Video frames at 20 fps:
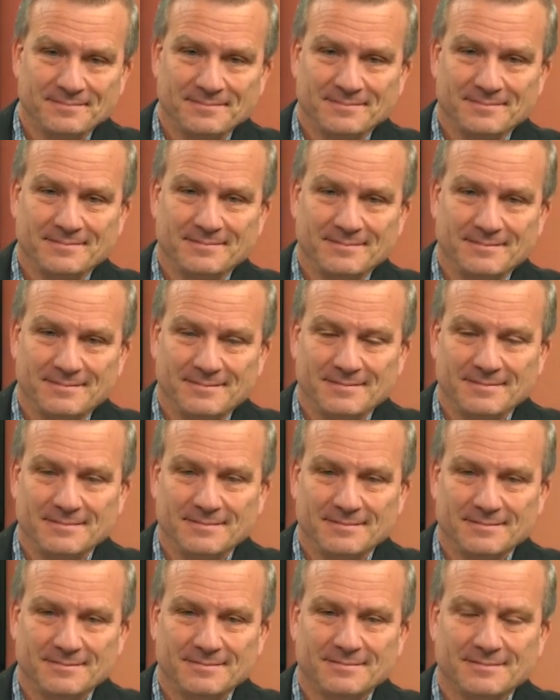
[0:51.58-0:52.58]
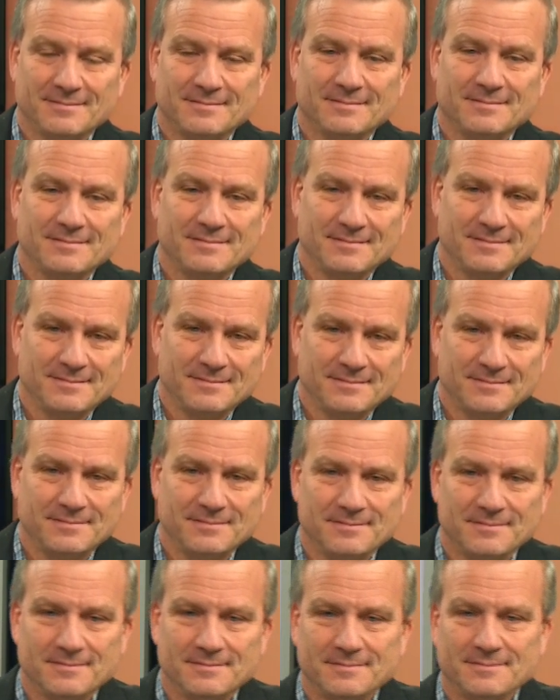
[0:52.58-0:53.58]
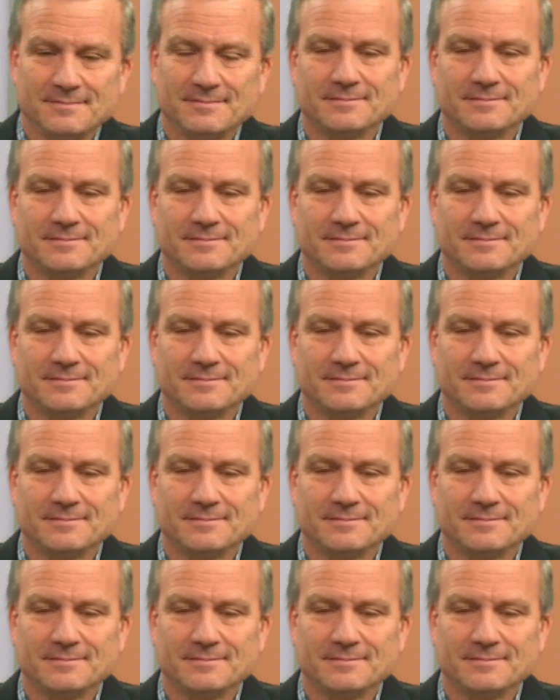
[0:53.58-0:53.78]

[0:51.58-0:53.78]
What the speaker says: (not speaking)